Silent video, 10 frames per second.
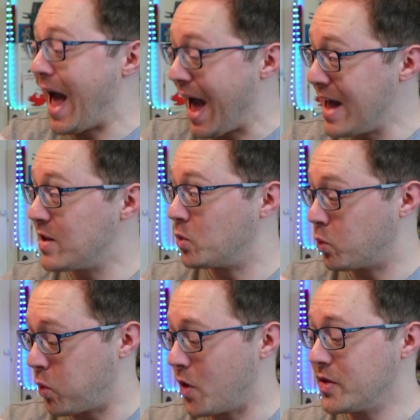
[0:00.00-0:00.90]

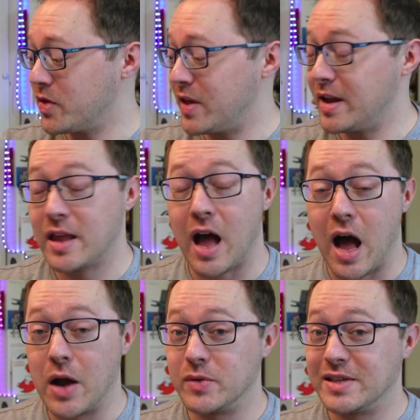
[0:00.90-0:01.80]
And one thing that
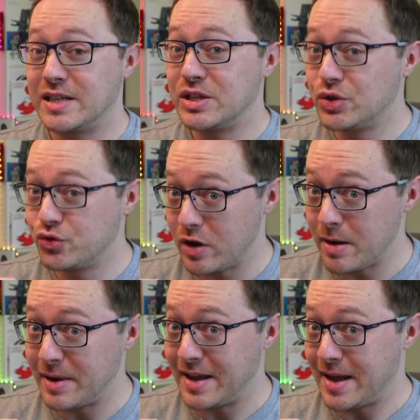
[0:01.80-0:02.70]
I was
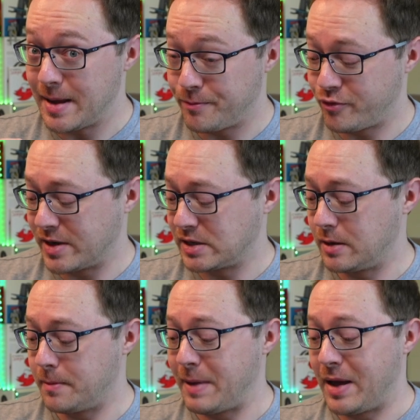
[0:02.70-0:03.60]
extremely impressed
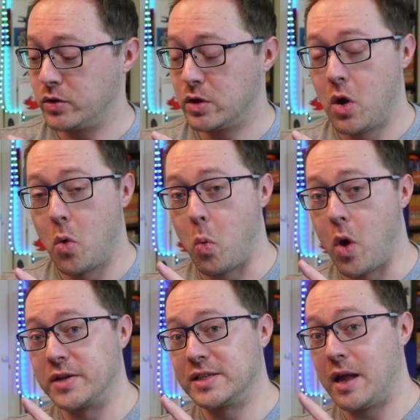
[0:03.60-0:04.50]
about
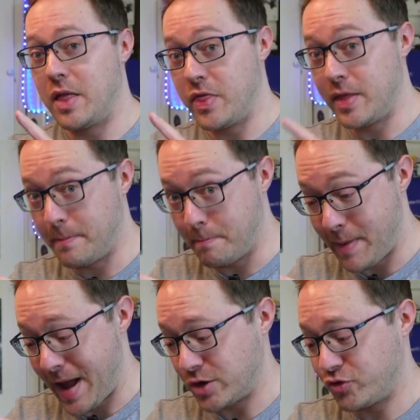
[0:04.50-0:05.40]
was the
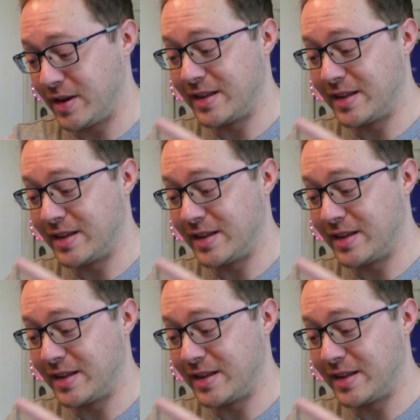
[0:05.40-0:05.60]
battery.